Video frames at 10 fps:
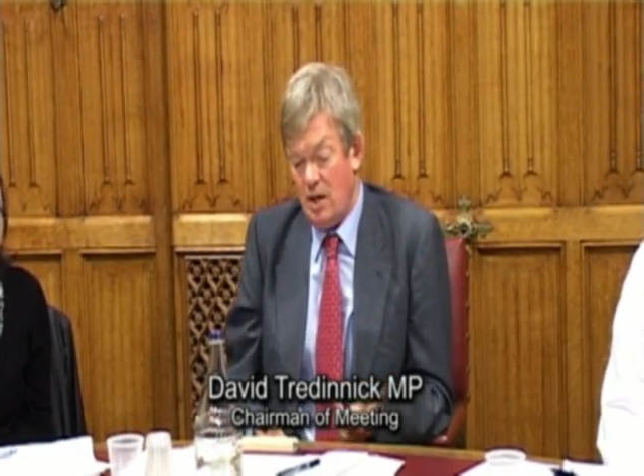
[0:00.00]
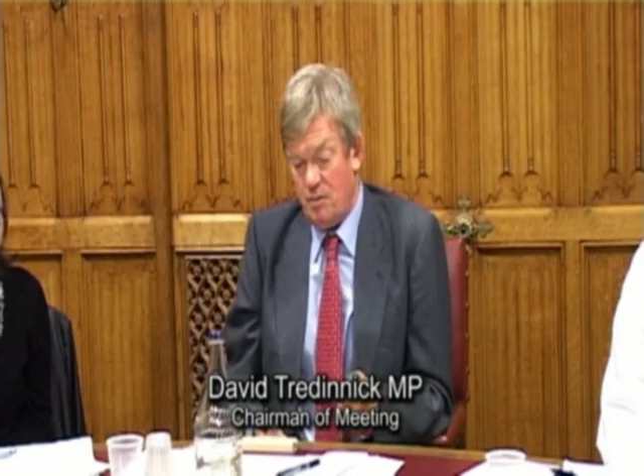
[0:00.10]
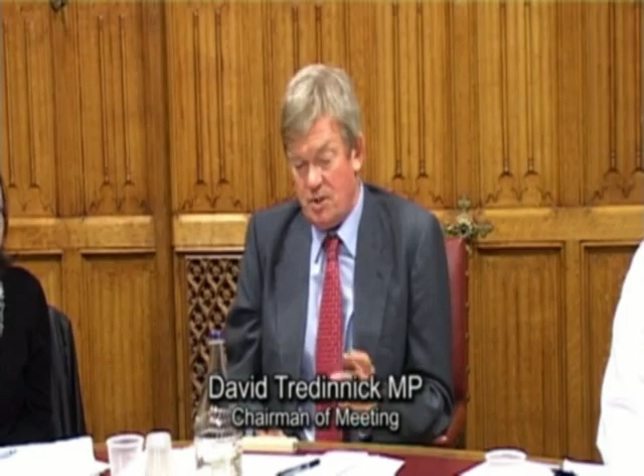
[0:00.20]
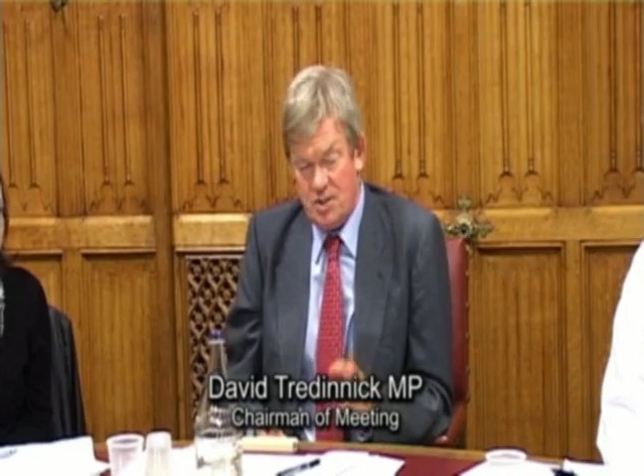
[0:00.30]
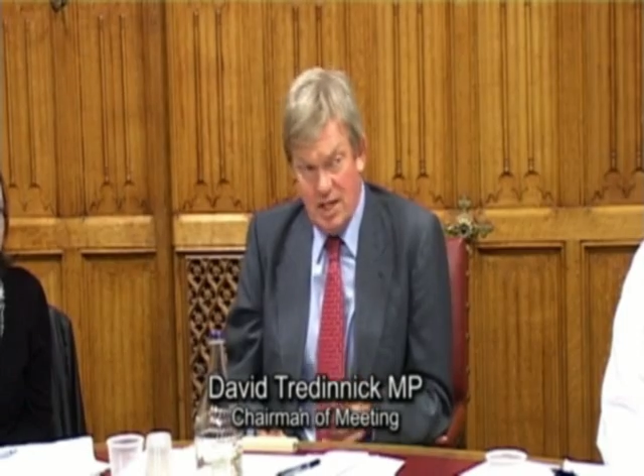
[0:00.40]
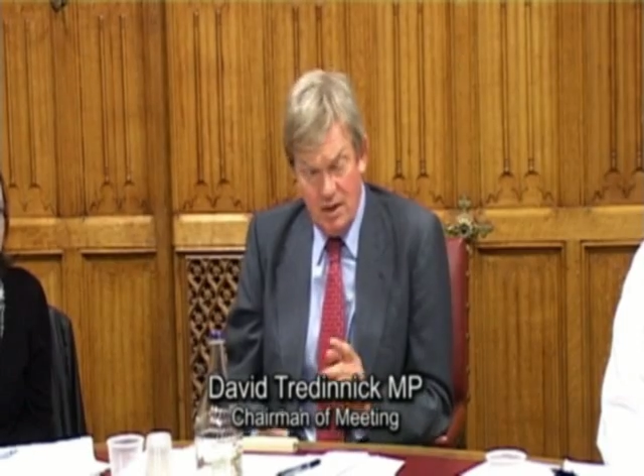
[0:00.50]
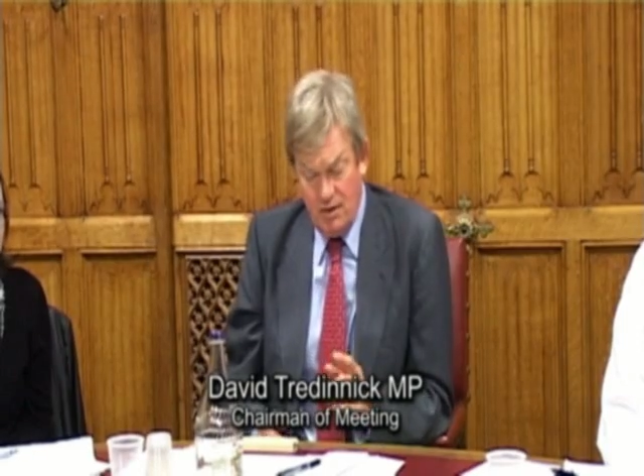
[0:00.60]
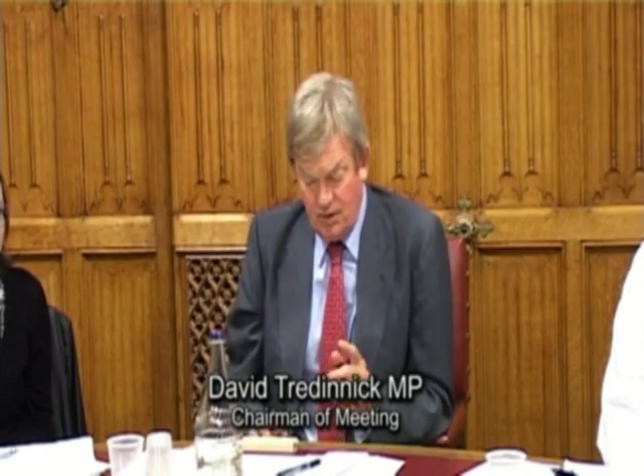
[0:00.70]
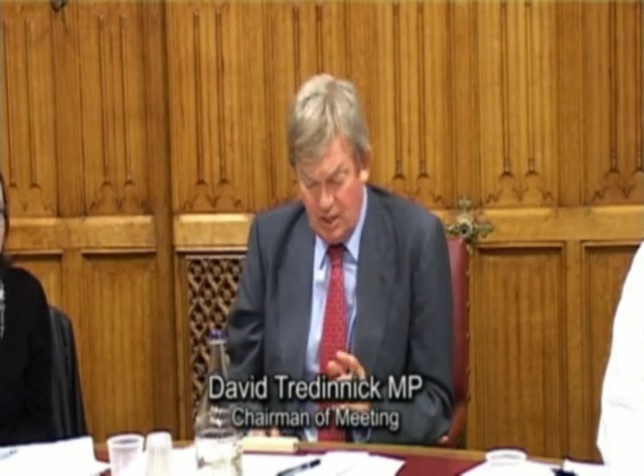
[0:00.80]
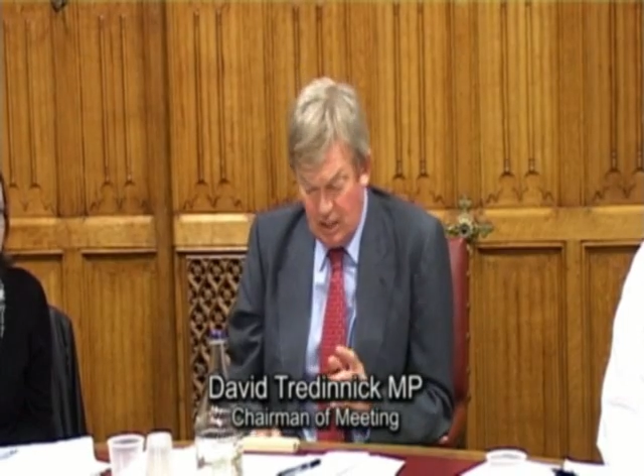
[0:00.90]
The
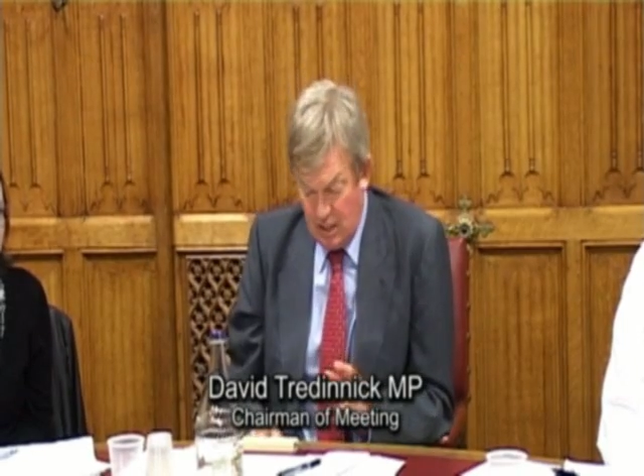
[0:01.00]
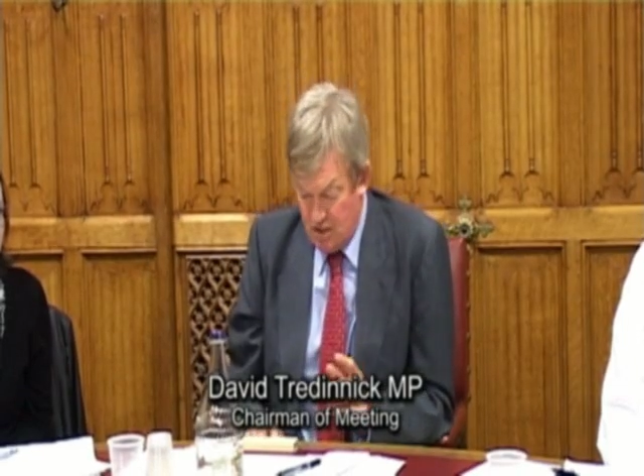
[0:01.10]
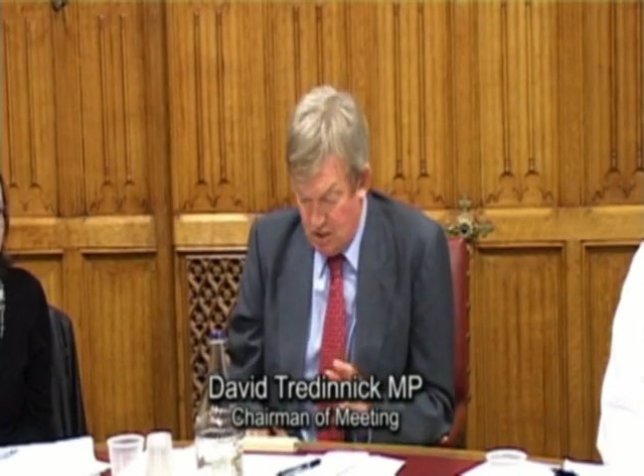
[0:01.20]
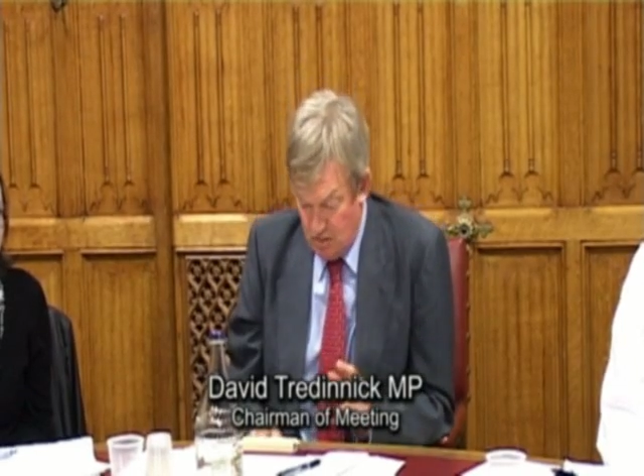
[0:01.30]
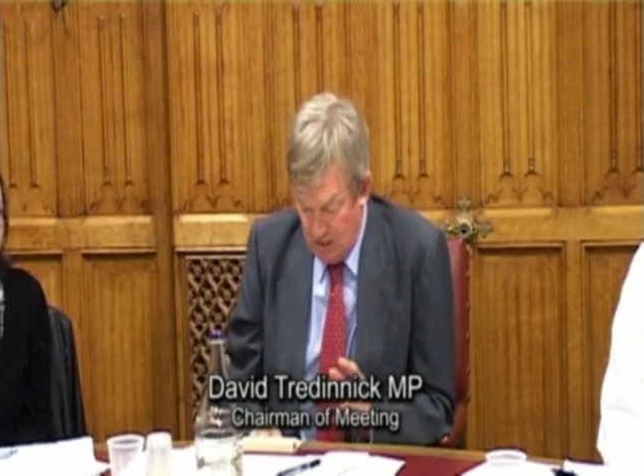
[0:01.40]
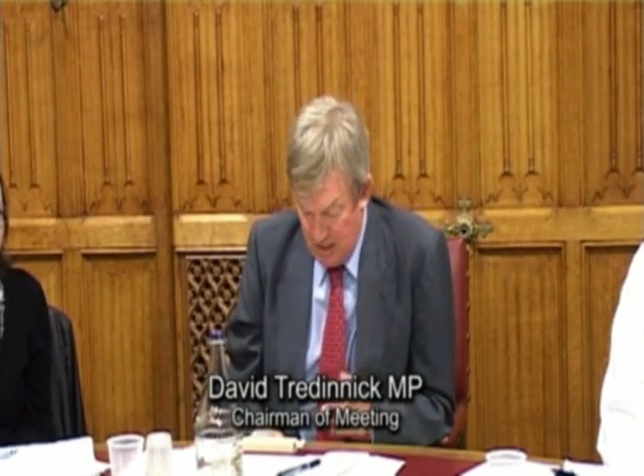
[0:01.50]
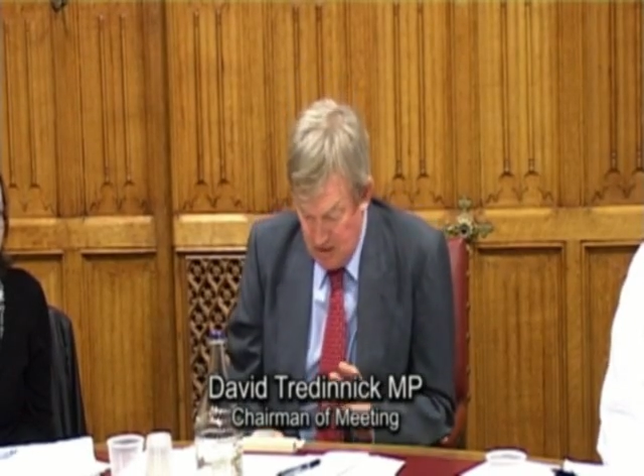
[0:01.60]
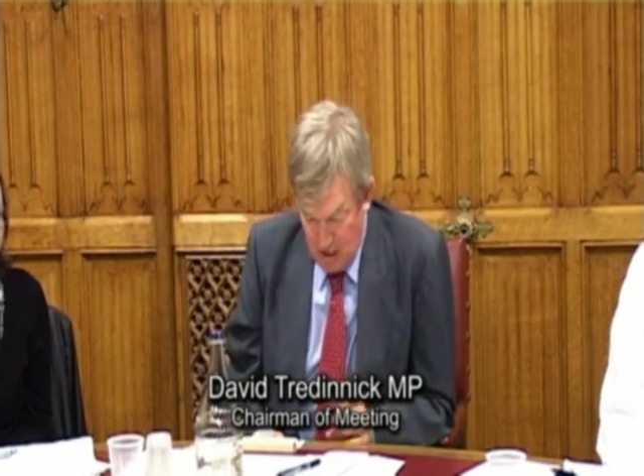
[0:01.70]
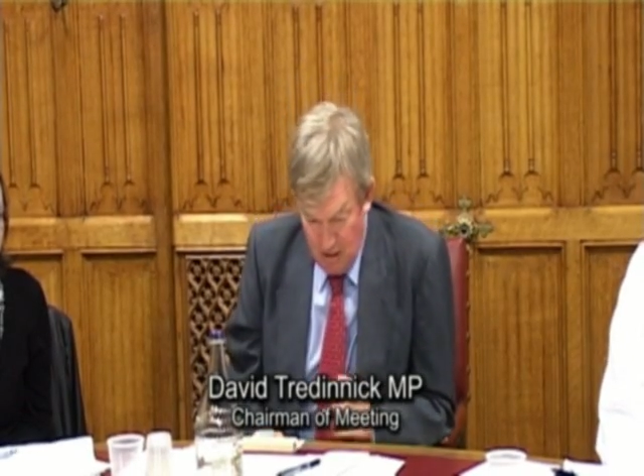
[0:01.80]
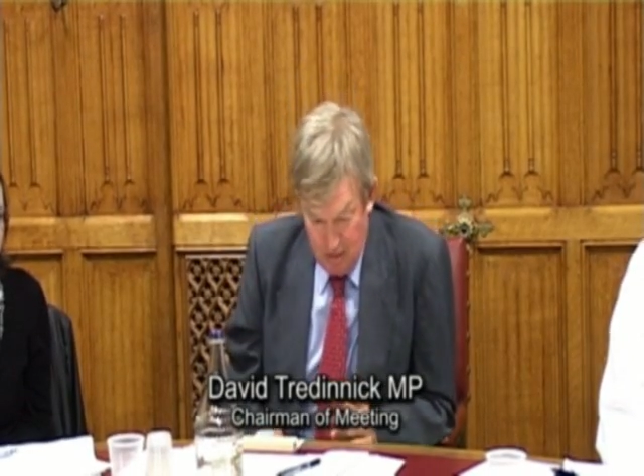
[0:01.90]
second thing is that it
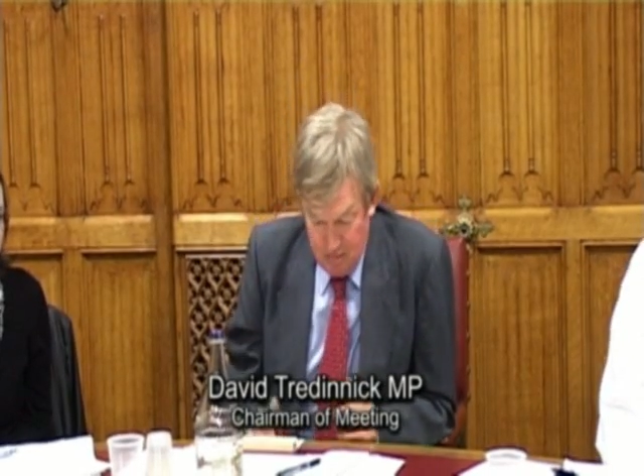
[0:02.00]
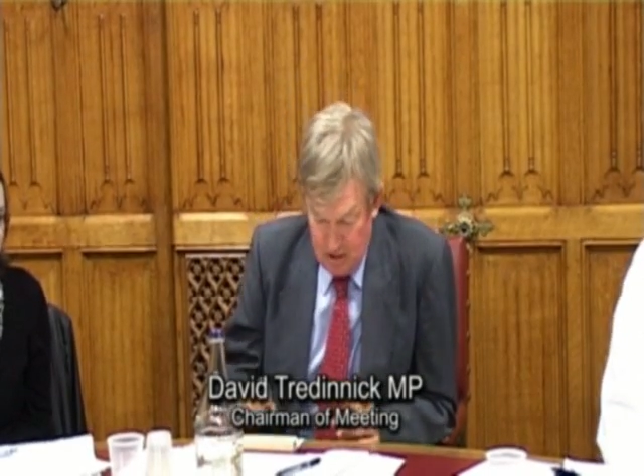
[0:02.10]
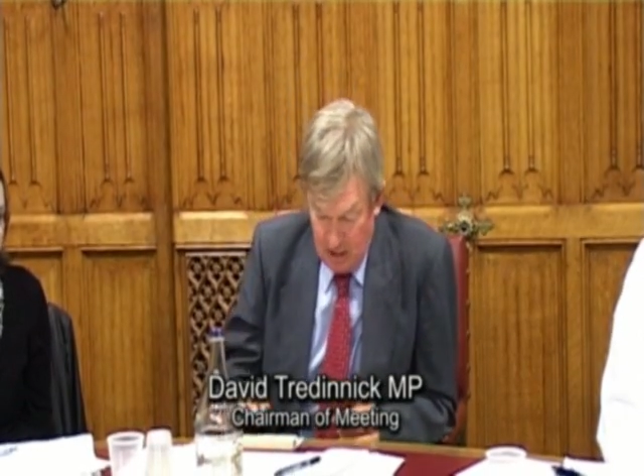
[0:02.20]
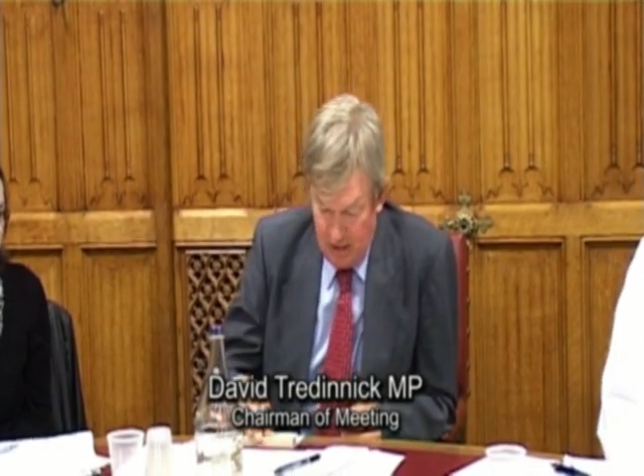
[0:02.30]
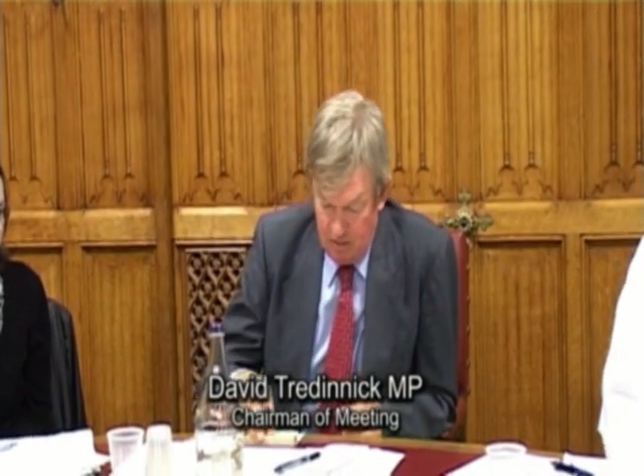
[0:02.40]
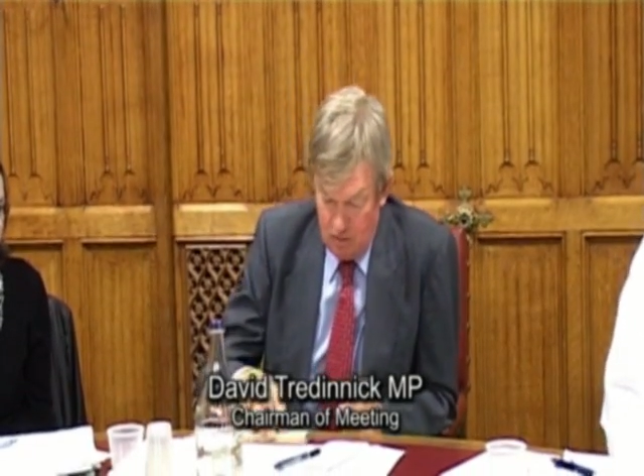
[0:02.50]
hasn't come up tonight,